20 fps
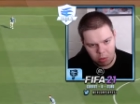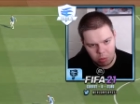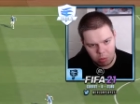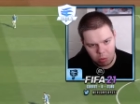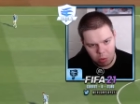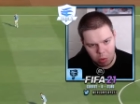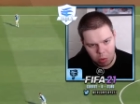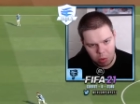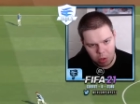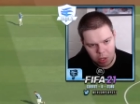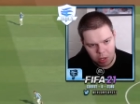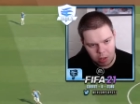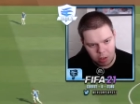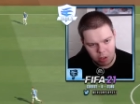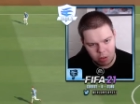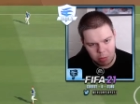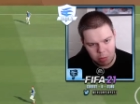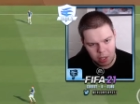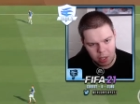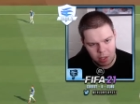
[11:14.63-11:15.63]
We'll work in the
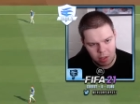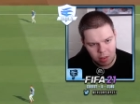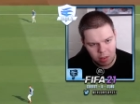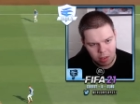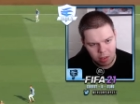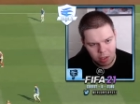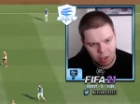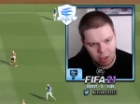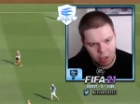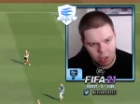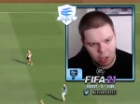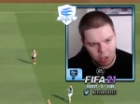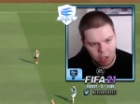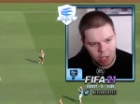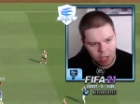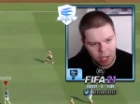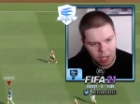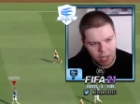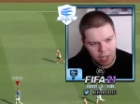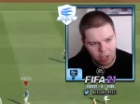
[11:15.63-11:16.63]
space.
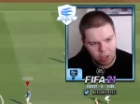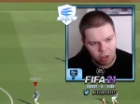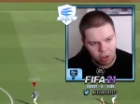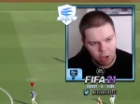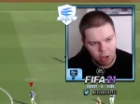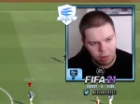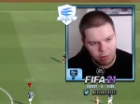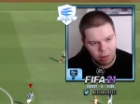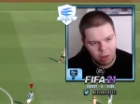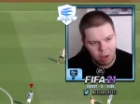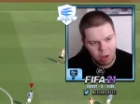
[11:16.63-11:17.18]
Hunter, get your shot.